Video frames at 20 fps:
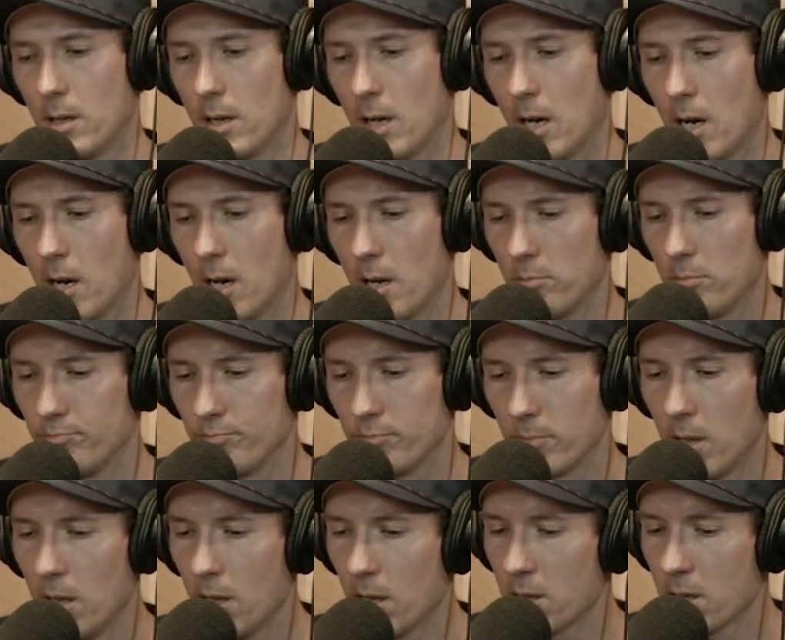Uh, doesn't
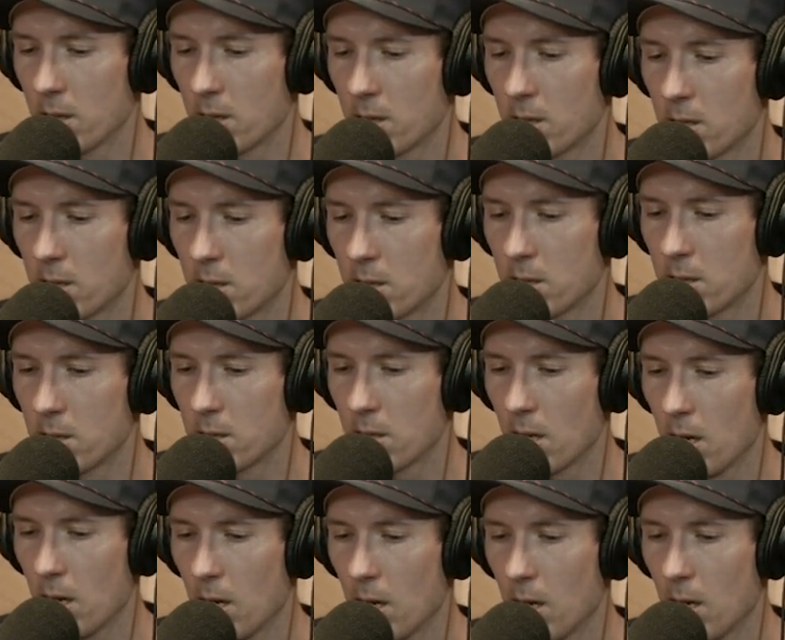sound doesn't like they're able to
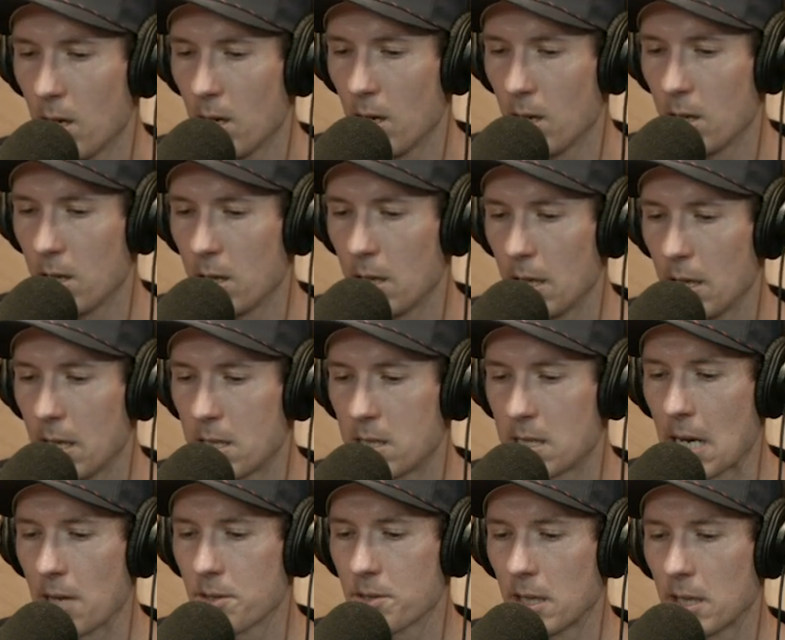say, schedule a day. It
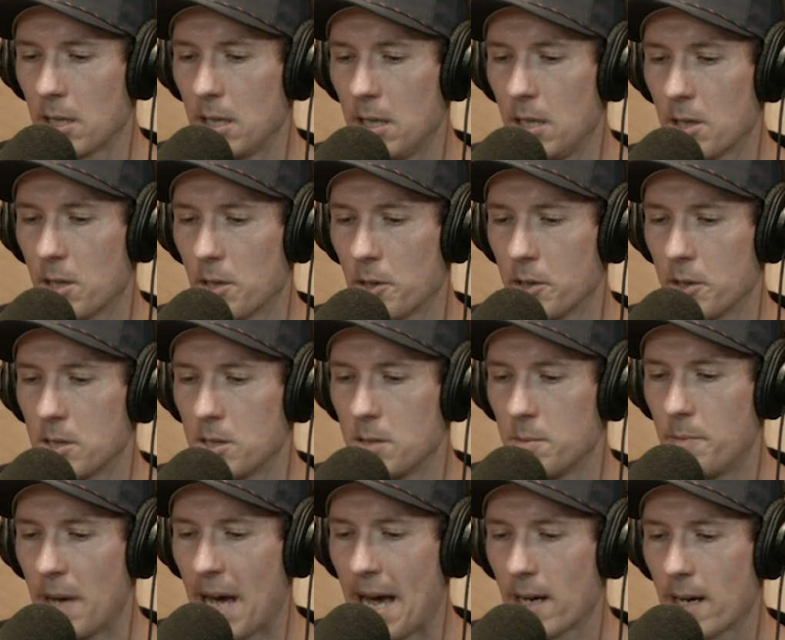sounds like either he's
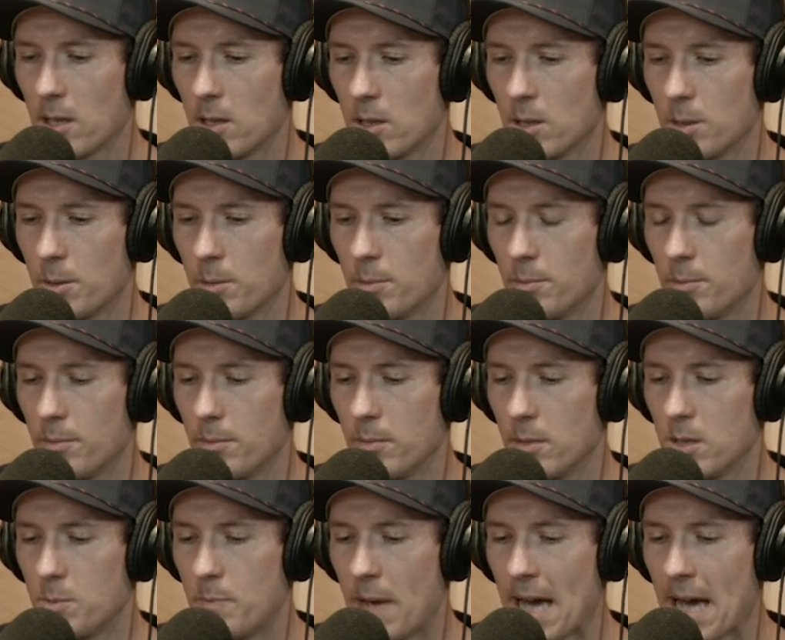back home,
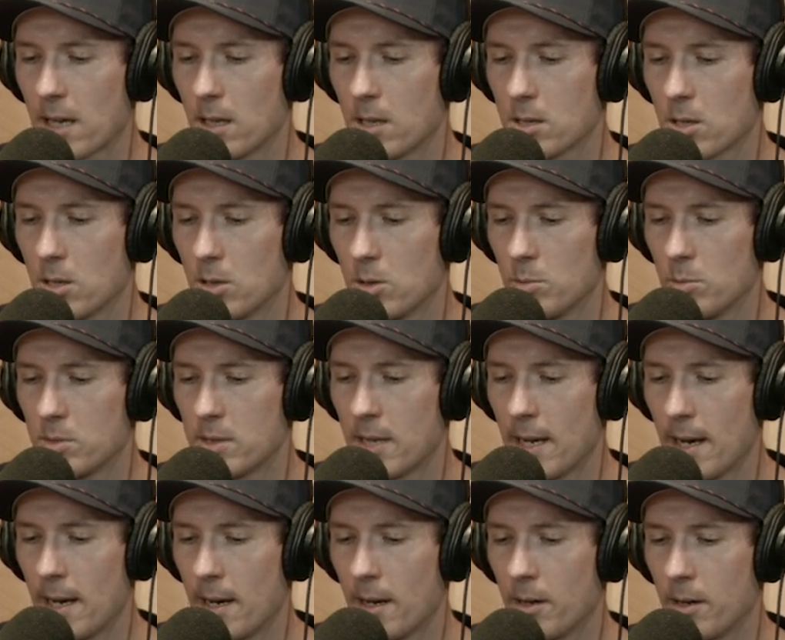he's back in his
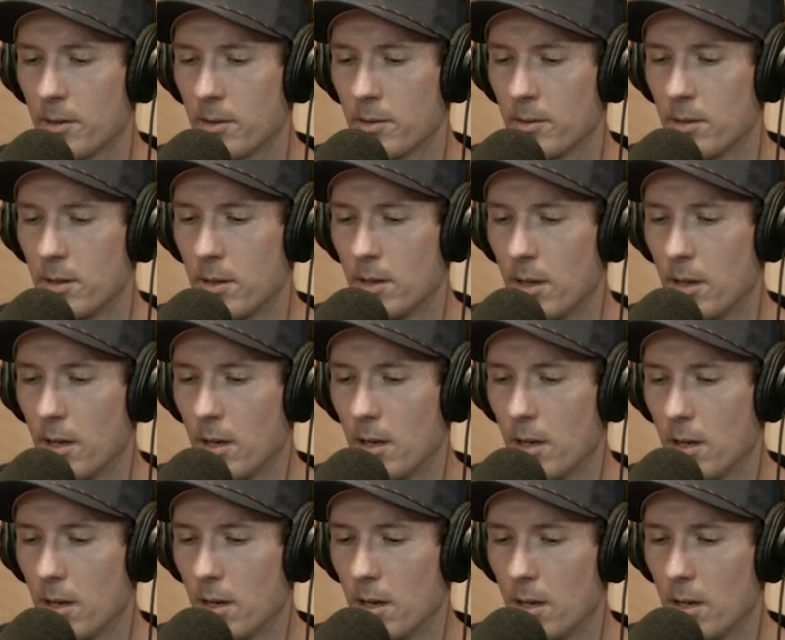hometown.
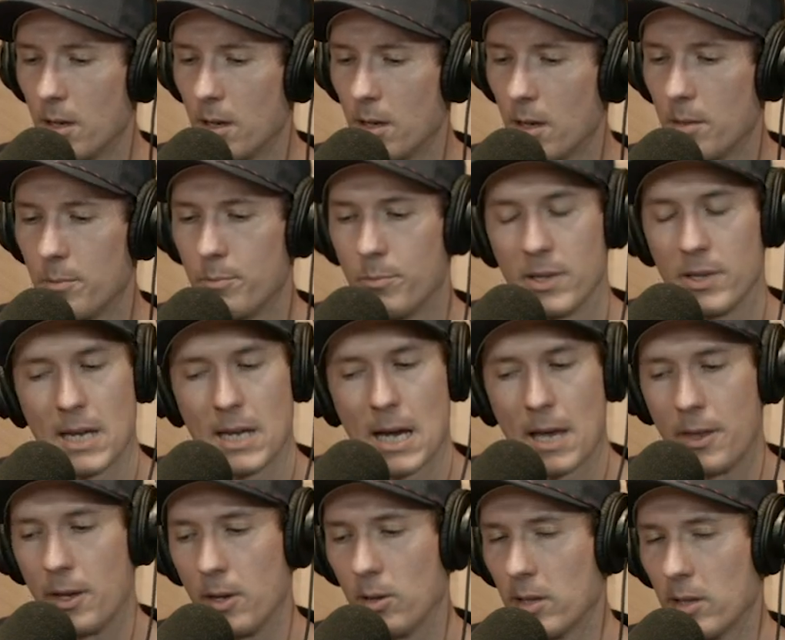But yeah,
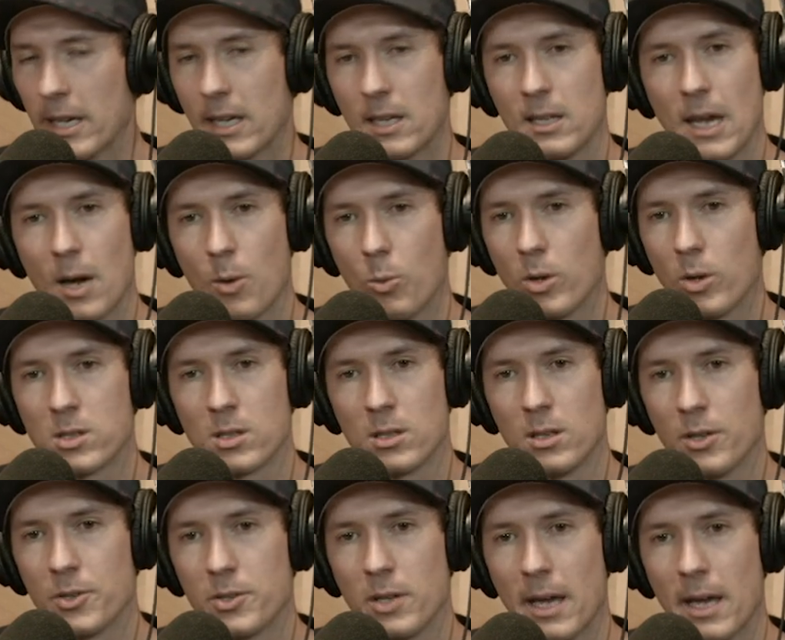they're like, yeah, what's an
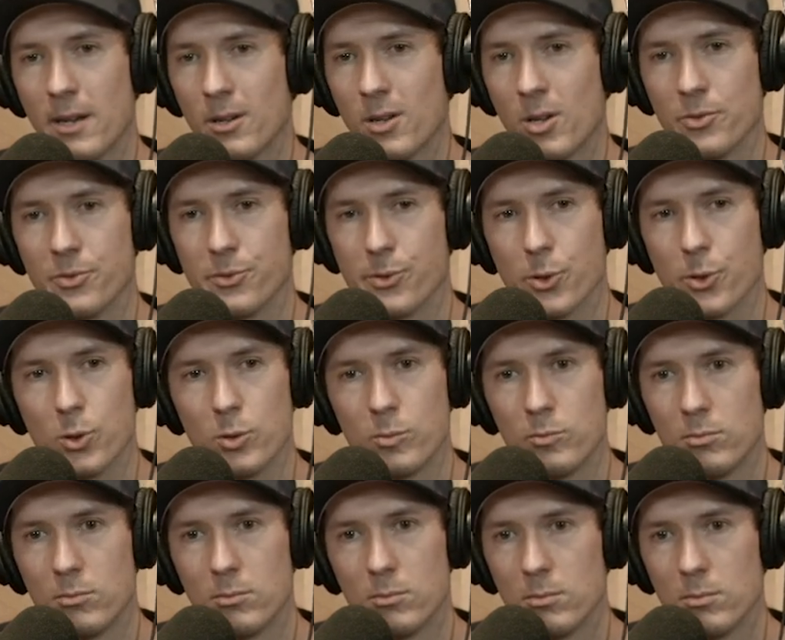all? I don't know,
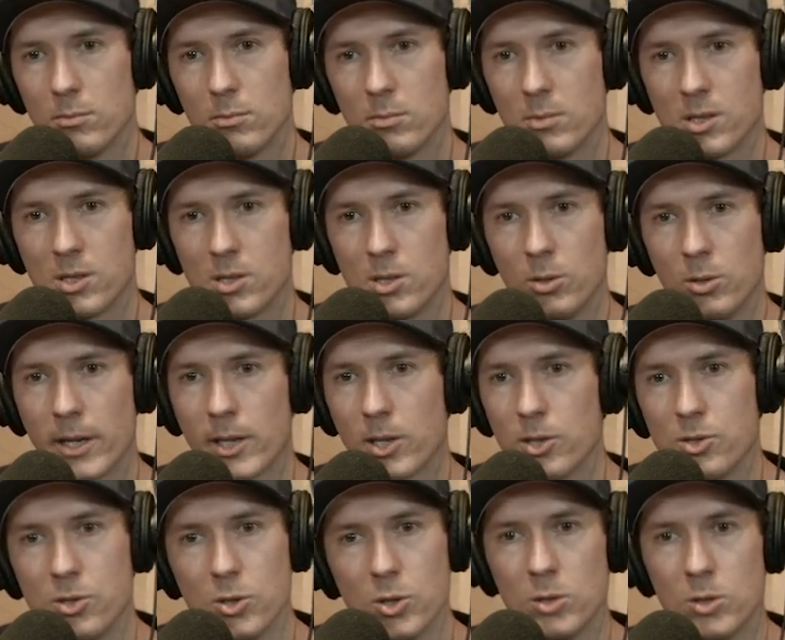Zoom. Just do like a
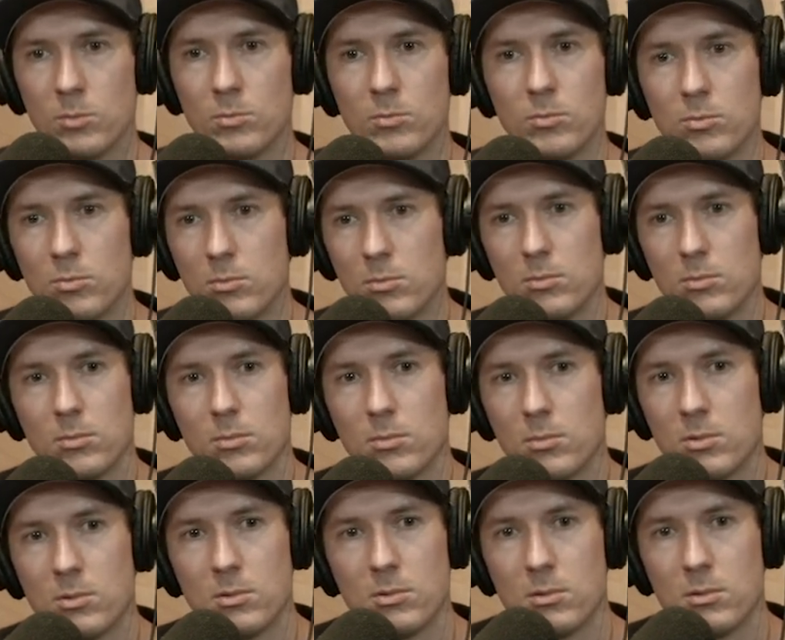Zoom. We're not going to throw
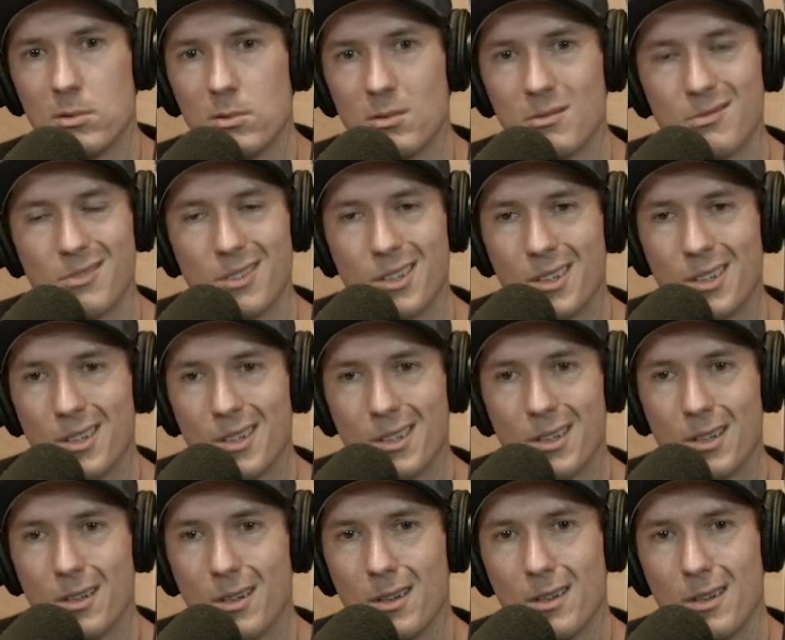out suggestions
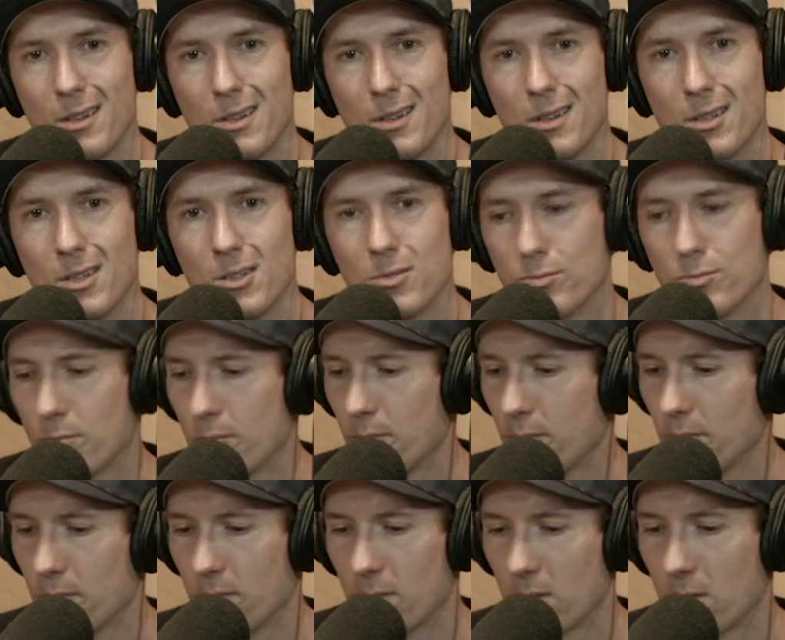for a, a,
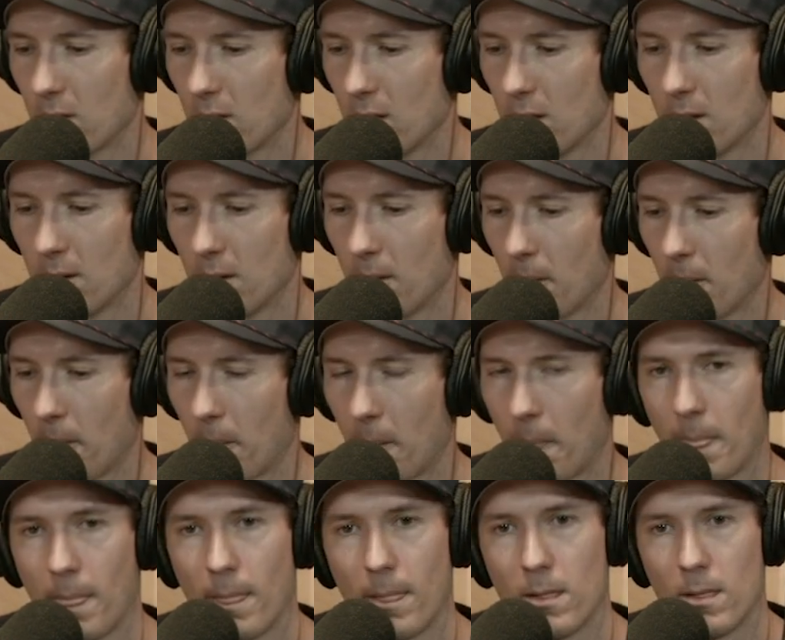thing that they can't
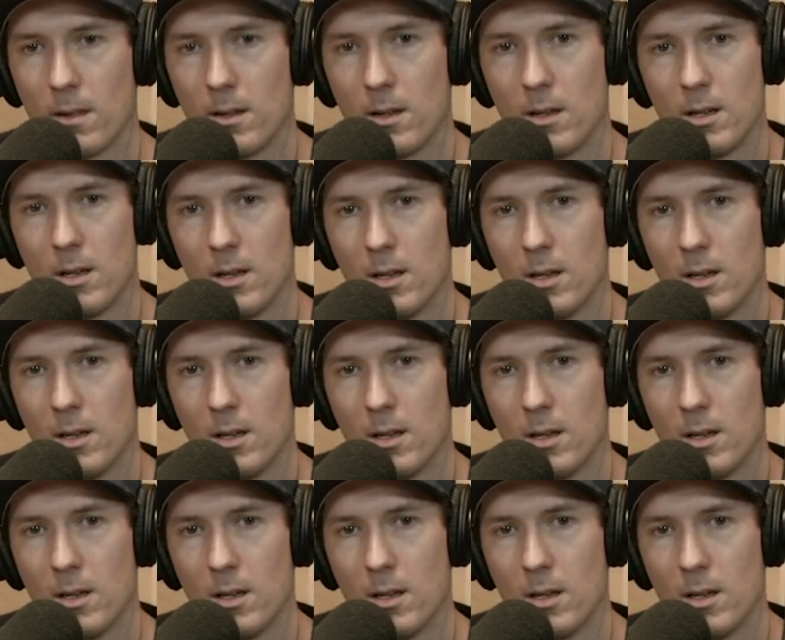schedule.